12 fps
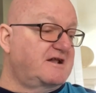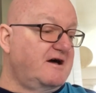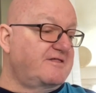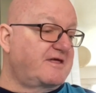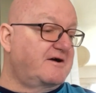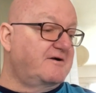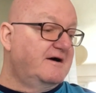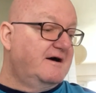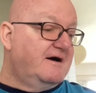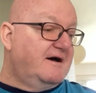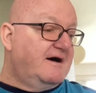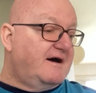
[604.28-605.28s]
night though.
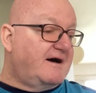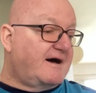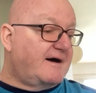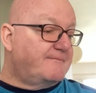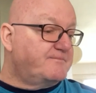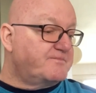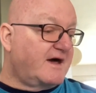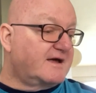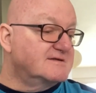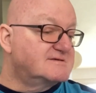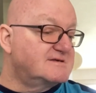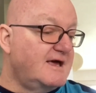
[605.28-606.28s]
I
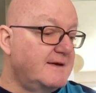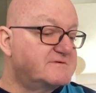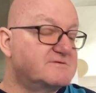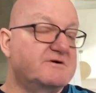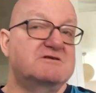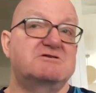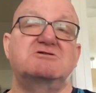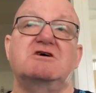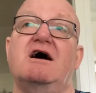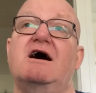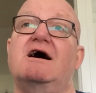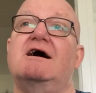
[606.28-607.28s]
can see Ipswich
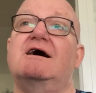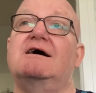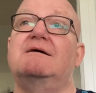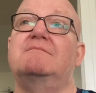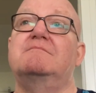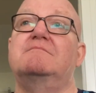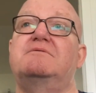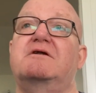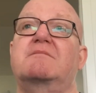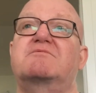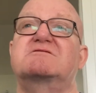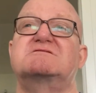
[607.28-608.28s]

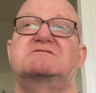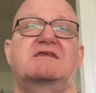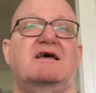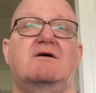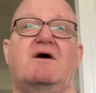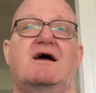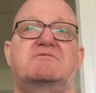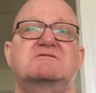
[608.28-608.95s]
putting Bristol City away.